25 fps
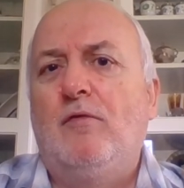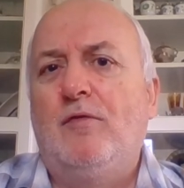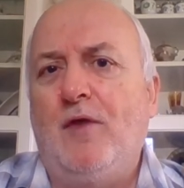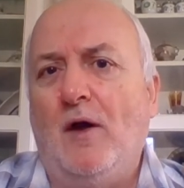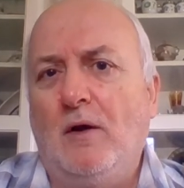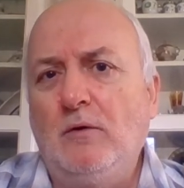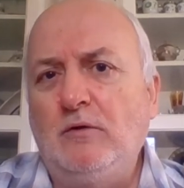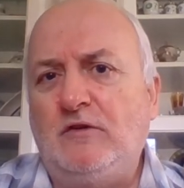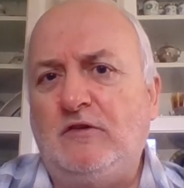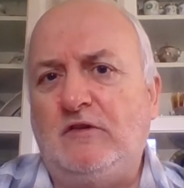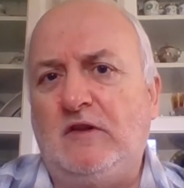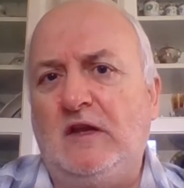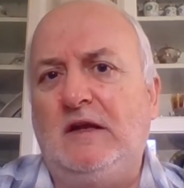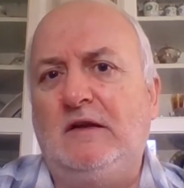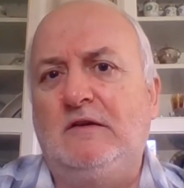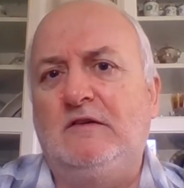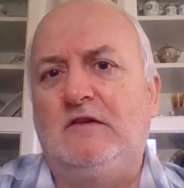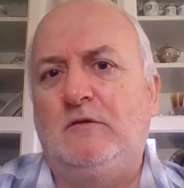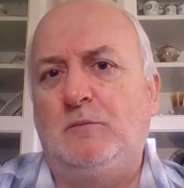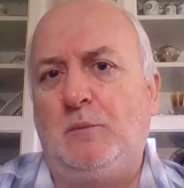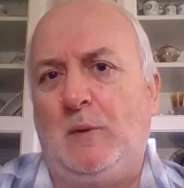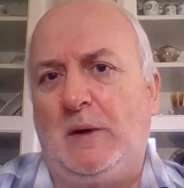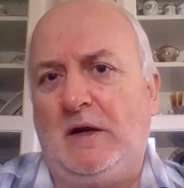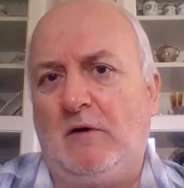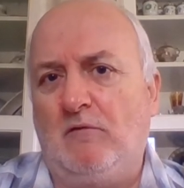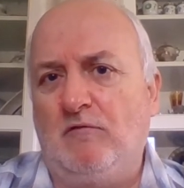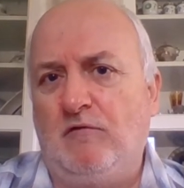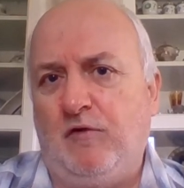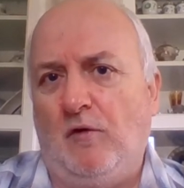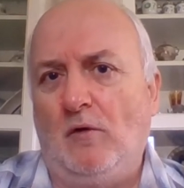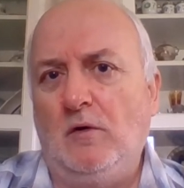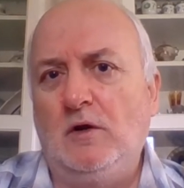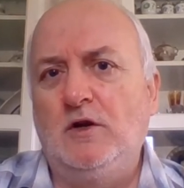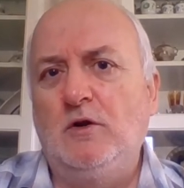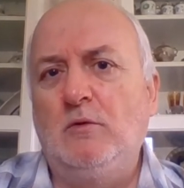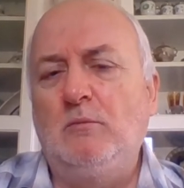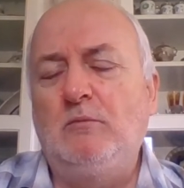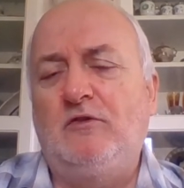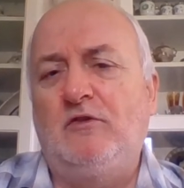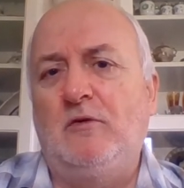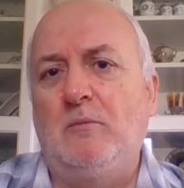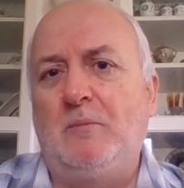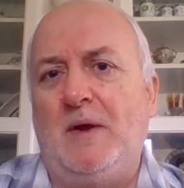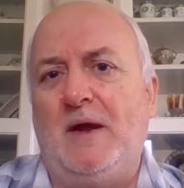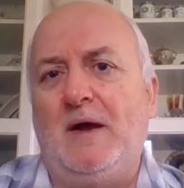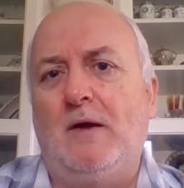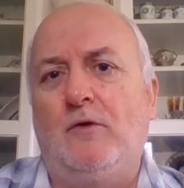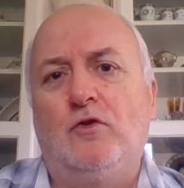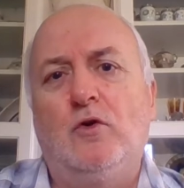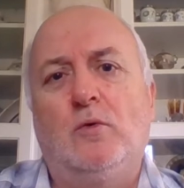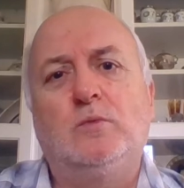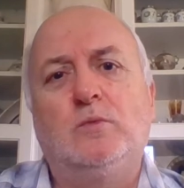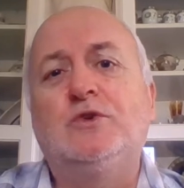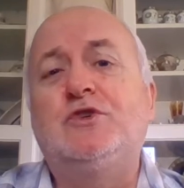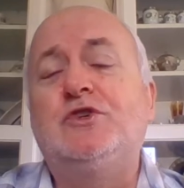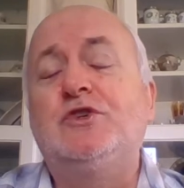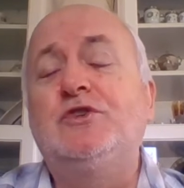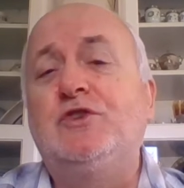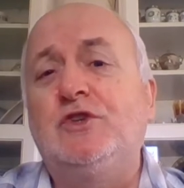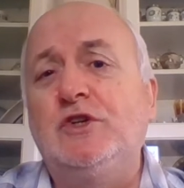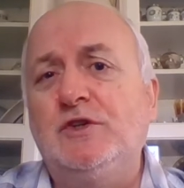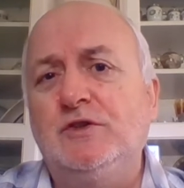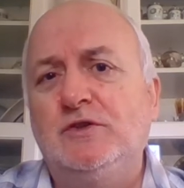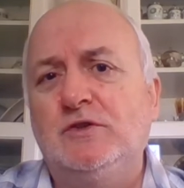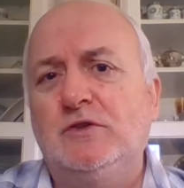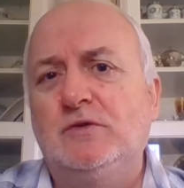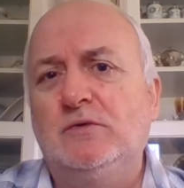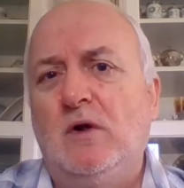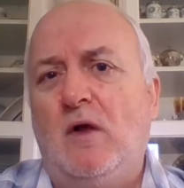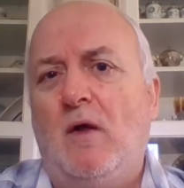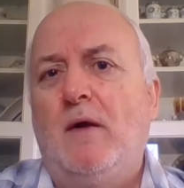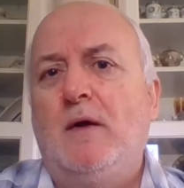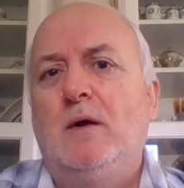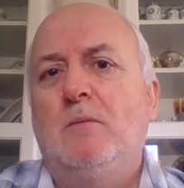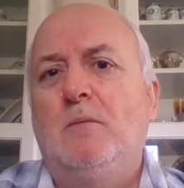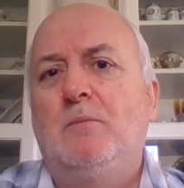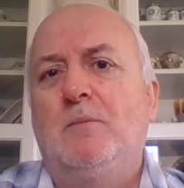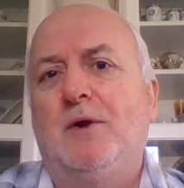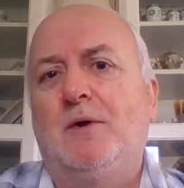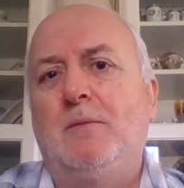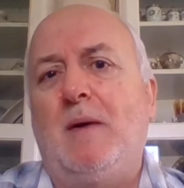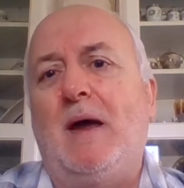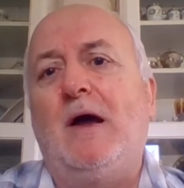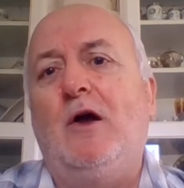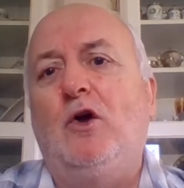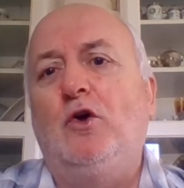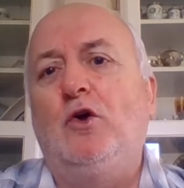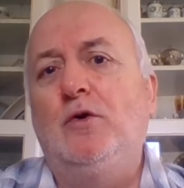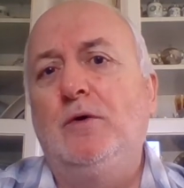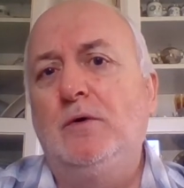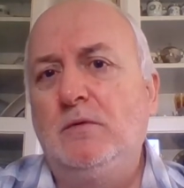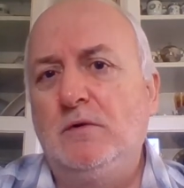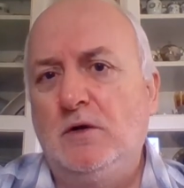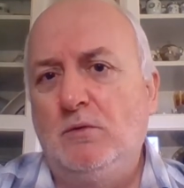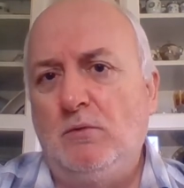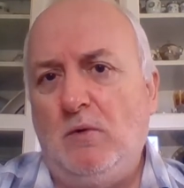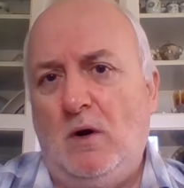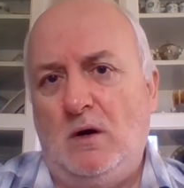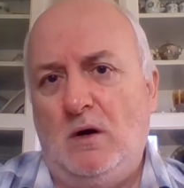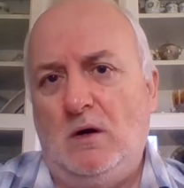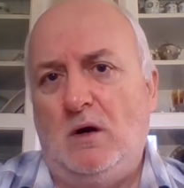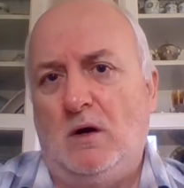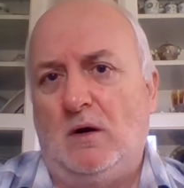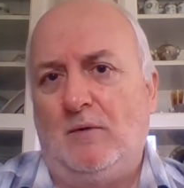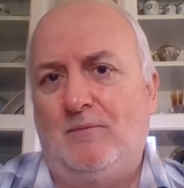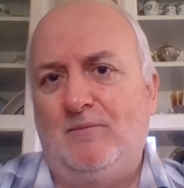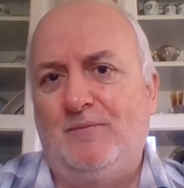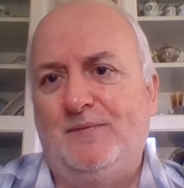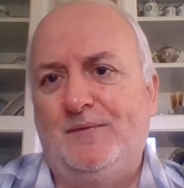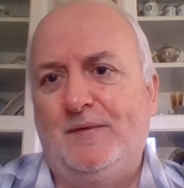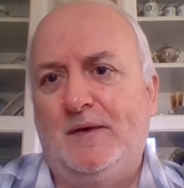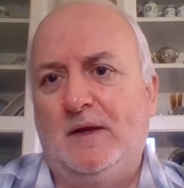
Those things speak volumes about not what you do, but about who you are.